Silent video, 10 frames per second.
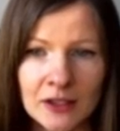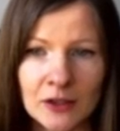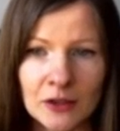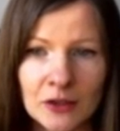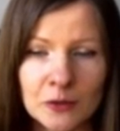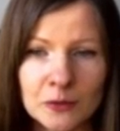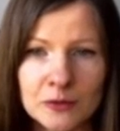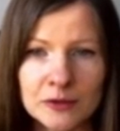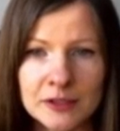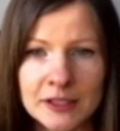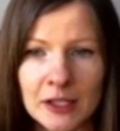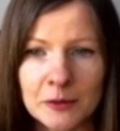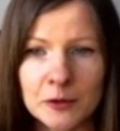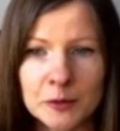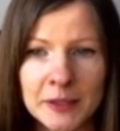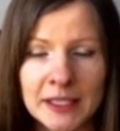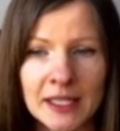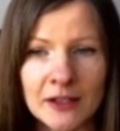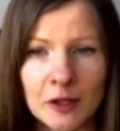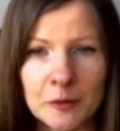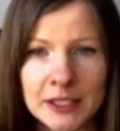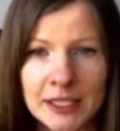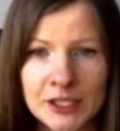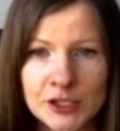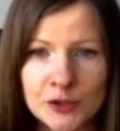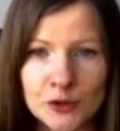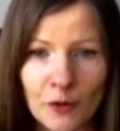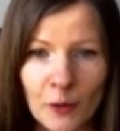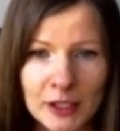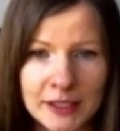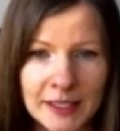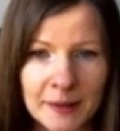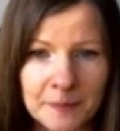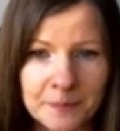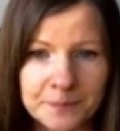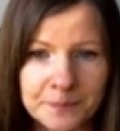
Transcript: or there will be a recommendation to avoid them.